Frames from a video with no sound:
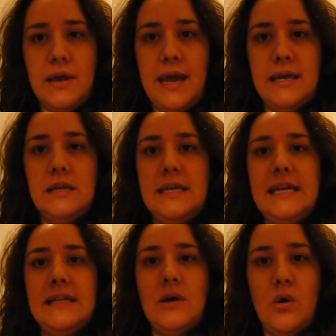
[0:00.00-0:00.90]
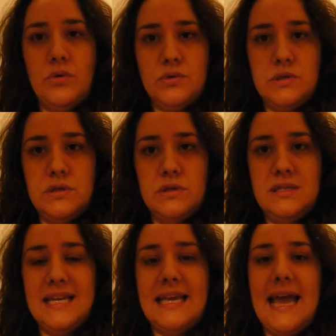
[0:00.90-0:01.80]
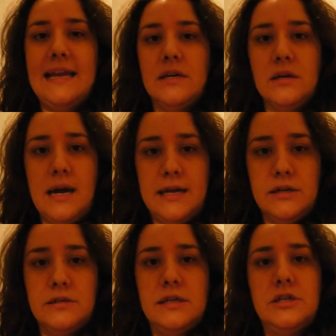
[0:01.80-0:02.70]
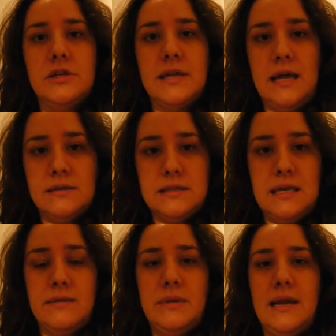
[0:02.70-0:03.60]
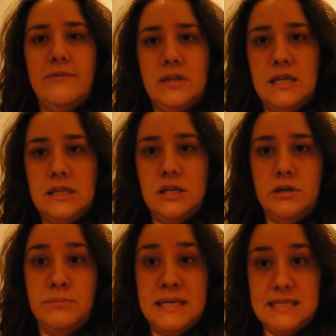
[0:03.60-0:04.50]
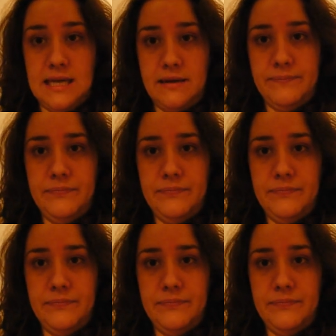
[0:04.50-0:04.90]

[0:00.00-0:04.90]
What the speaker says: Okay? You need those to get your iron and your calcium and everything that you're missing.